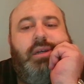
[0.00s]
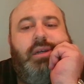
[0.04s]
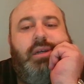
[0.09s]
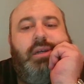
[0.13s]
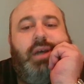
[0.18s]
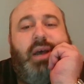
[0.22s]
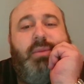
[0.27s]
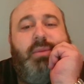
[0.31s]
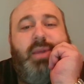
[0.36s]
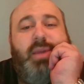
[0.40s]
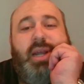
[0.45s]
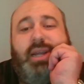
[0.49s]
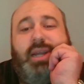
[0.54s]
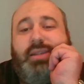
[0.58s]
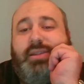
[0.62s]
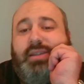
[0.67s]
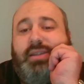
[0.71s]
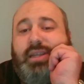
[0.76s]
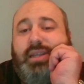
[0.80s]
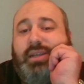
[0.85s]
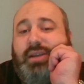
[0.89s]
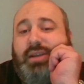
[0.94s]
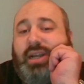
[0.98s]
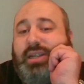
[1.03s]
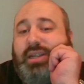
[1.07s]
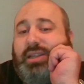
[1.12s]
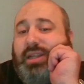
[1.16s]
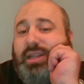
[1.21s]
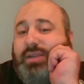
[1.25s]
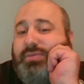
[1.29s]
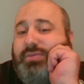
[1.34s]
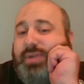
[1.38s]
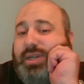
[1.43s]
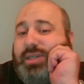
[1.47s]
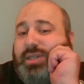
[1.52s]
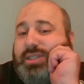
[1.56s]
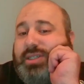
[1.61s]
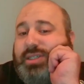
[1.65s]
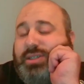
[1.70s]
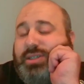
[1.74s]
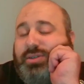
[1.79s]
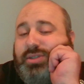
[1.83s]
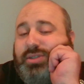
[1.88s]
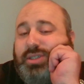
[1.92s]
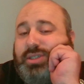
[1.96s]
mean, I think we are
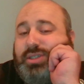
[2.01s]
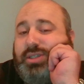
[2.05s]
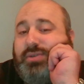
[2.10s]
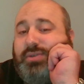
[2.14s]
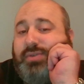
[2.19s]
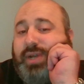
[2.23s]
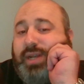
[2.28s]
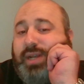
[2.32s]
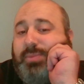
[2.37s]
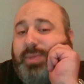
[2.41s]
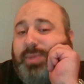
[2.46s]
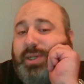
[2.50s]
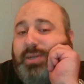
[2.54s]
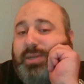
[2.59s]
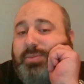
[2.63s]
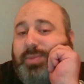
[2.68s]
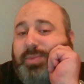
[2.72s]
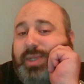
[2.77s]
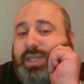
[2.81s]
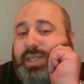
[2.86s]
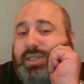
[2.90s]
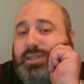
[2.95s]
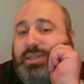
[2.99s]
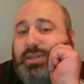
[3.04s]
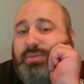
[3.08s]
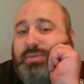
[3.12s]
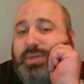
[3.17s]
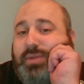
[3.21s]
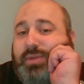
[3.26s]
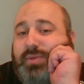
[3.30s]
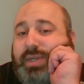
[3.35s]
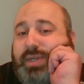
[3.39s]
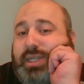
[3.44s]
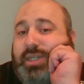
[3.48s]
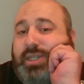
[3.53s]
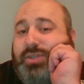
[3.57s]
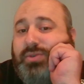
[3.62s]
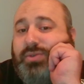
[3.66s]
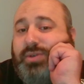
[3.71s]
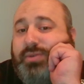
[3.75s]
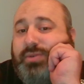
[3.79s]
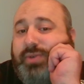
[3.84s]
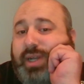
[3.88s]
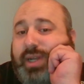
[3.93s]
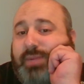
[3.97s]
still just developing the piece. I mean, we need to
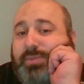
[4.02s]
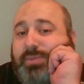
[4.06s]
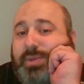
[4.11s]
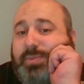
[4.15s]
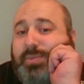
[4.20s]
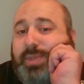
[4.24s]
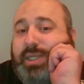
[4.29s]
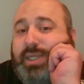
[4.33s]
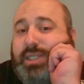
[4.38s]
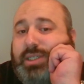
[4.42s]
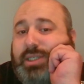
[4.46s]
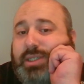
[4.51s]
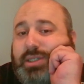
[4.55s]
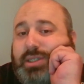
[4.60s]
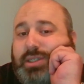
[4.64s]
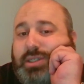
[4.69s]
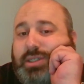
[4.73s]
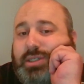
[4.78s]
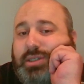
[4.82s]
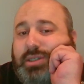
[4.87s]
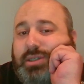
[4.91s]
develop the pieces.